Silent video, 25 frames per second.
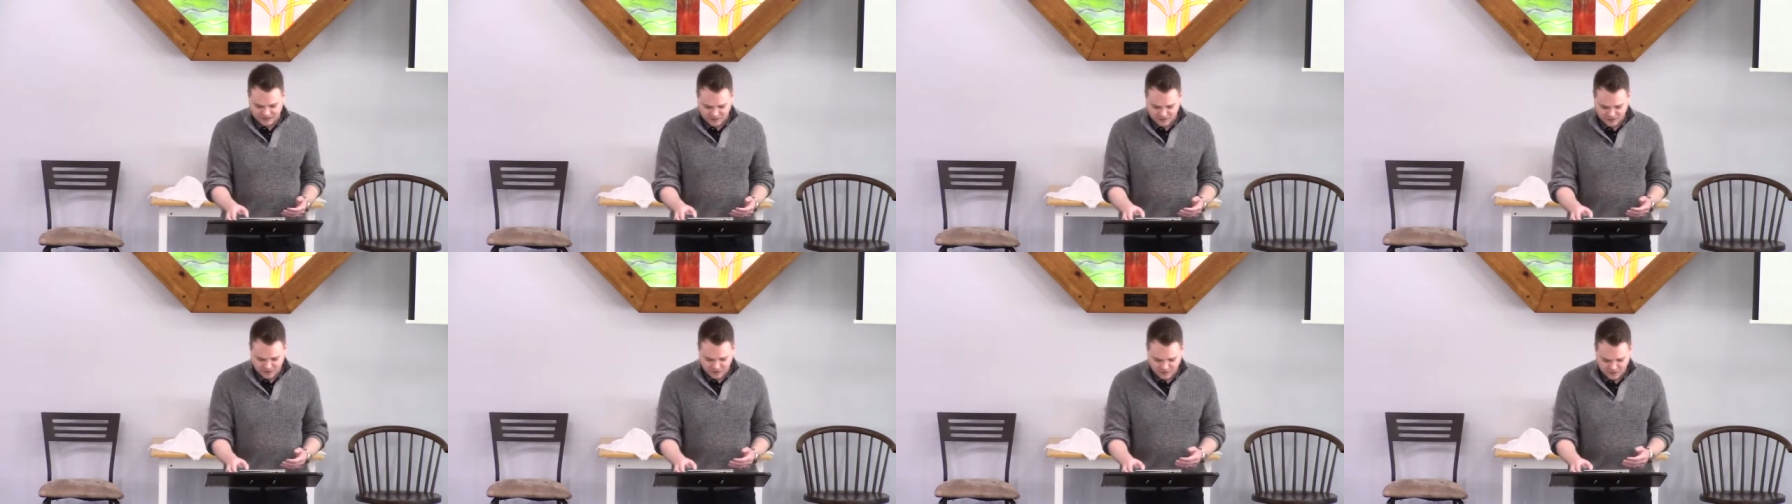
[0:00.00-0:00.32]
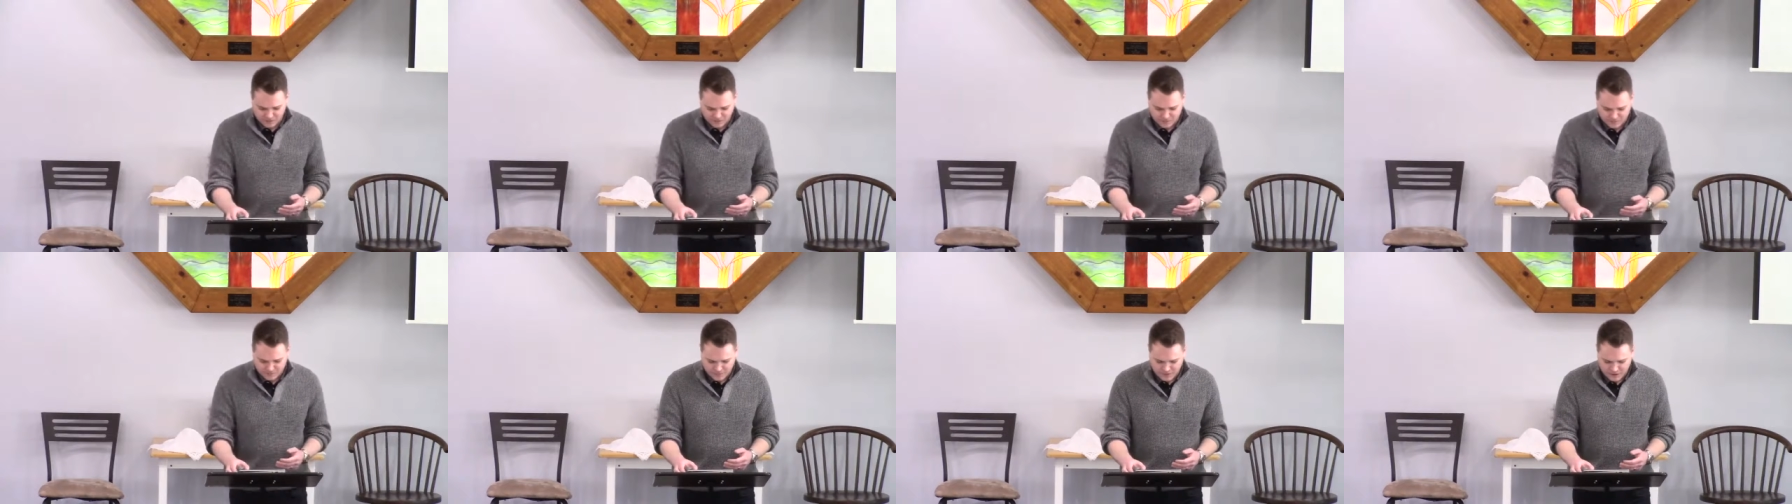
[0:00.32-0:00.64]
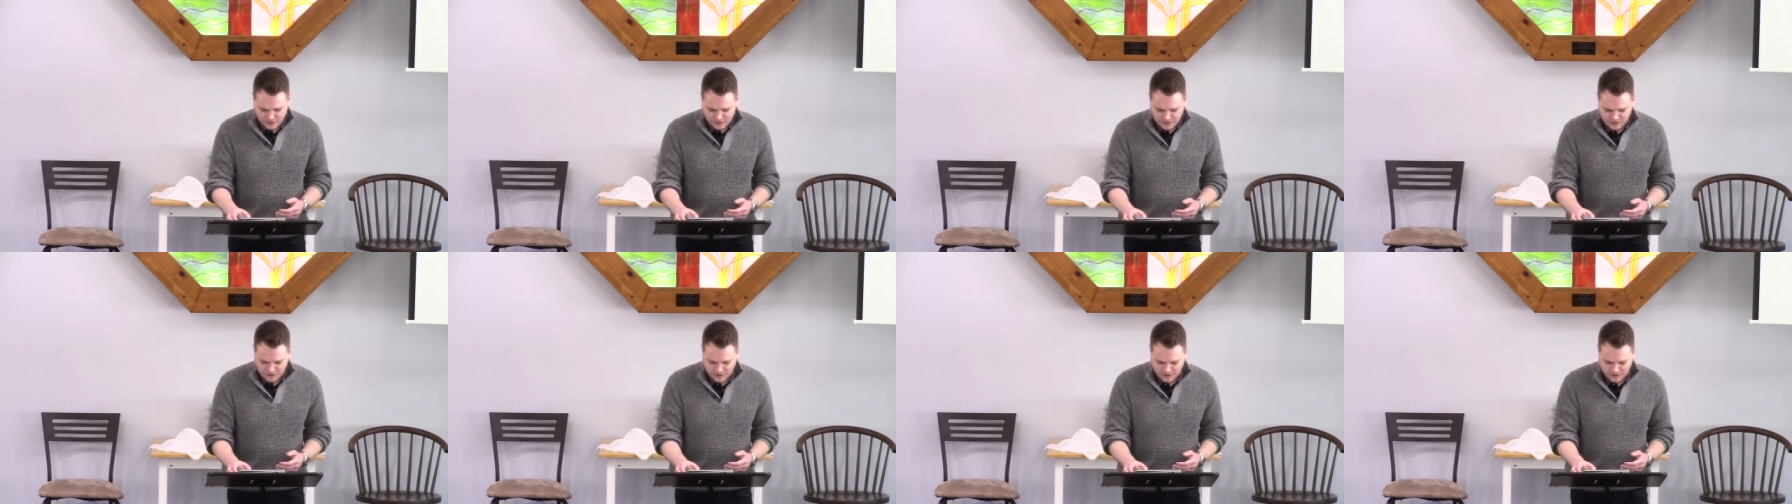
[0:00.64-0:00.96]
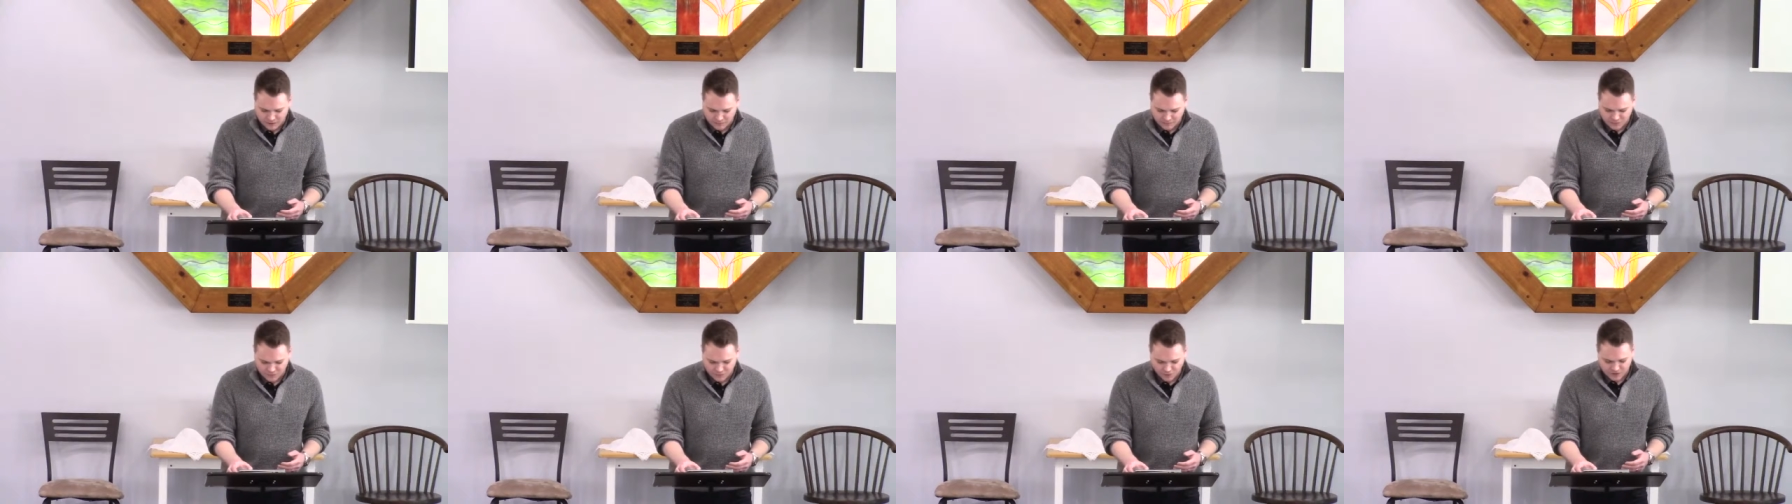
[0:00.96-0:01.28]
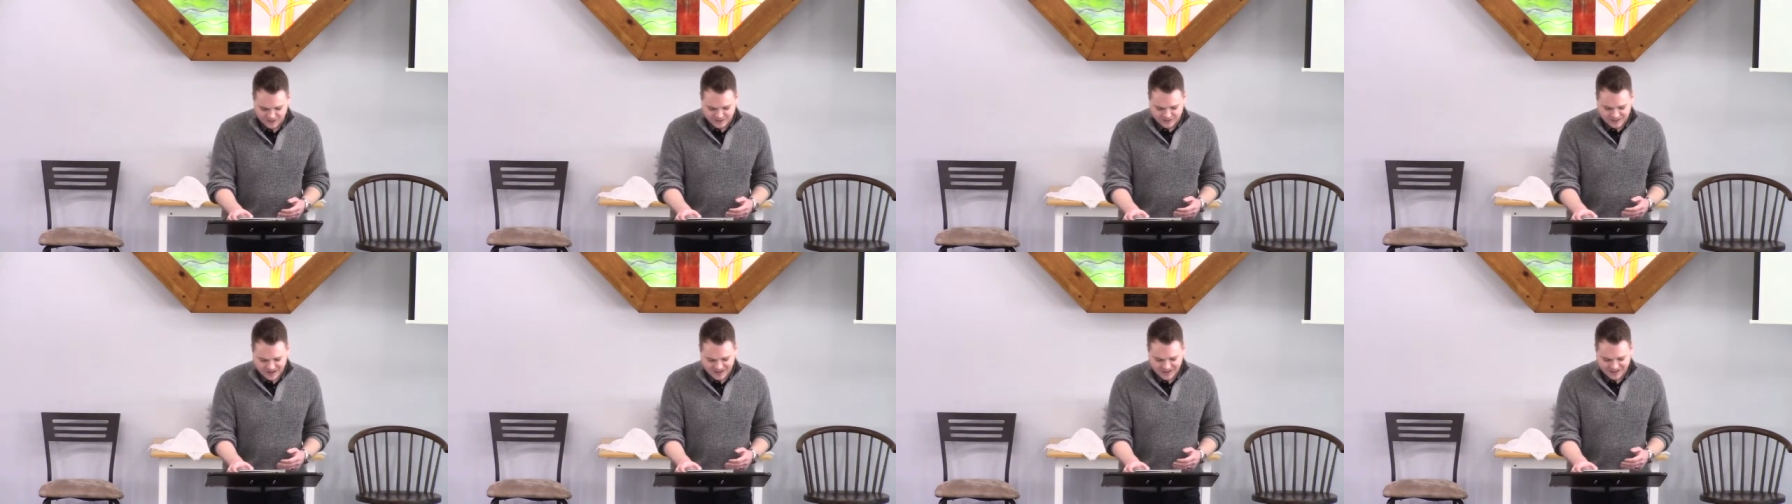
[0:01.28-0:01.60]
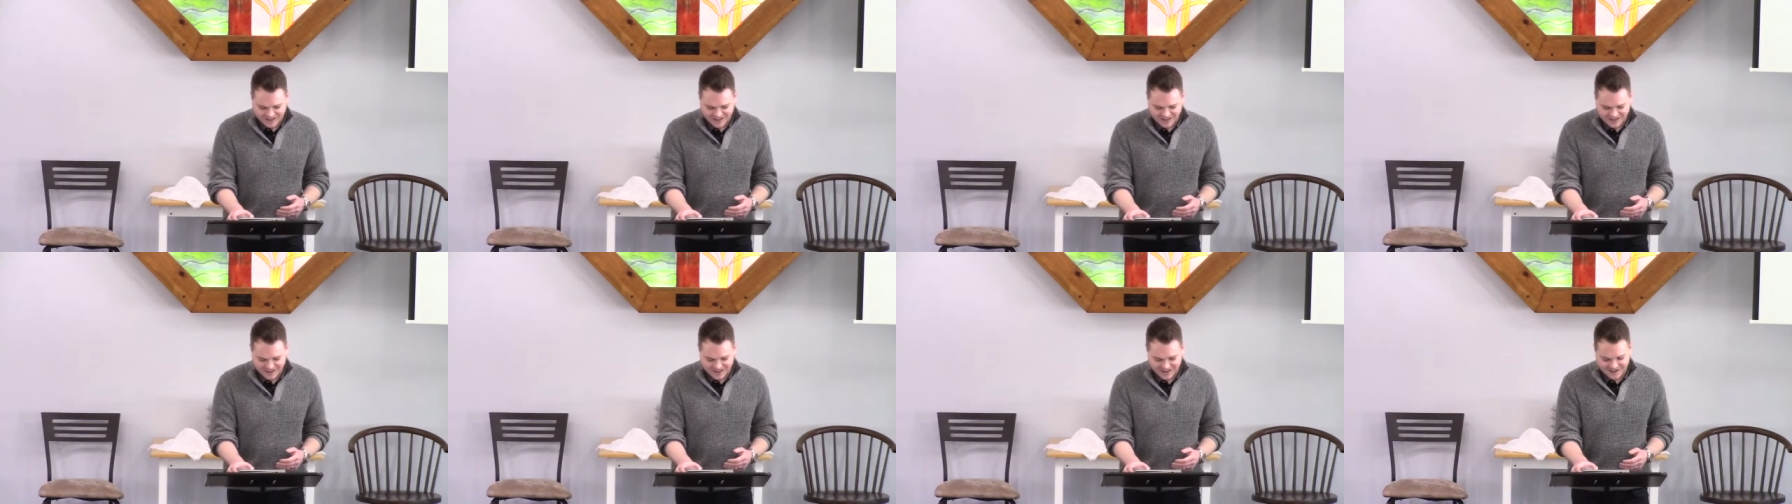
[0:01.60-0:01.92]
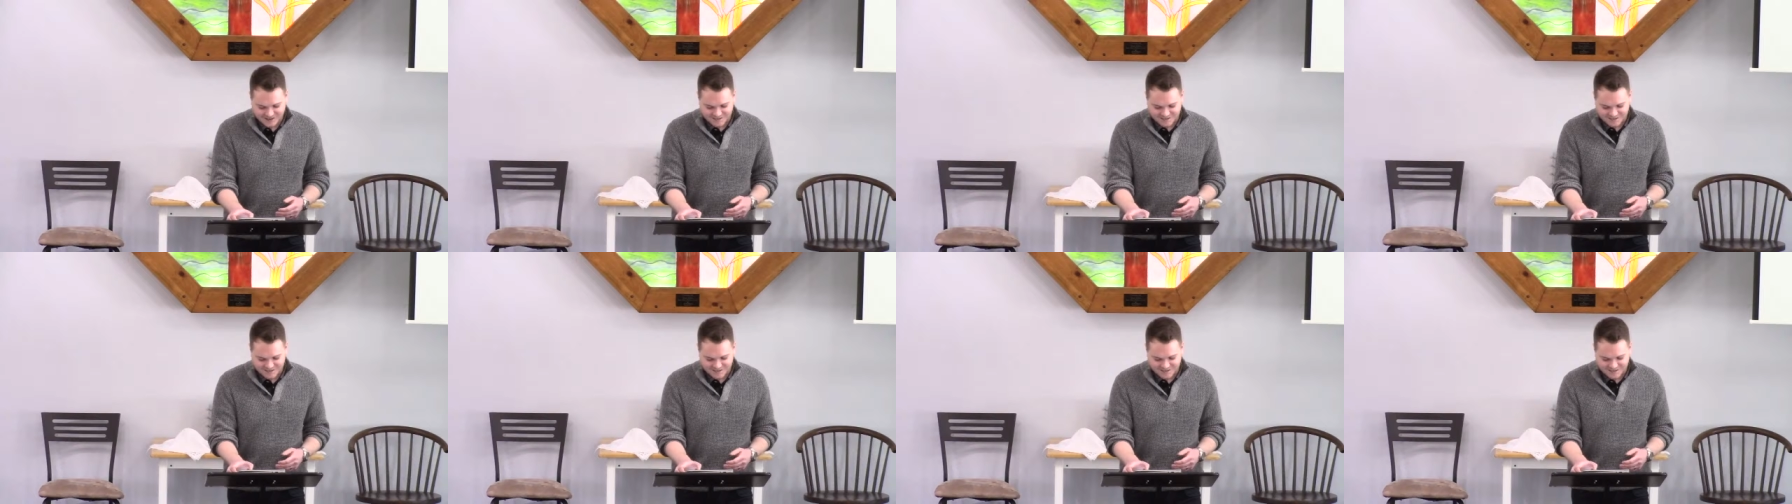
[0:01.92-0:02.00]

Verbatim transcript: tell, uh, before saying that.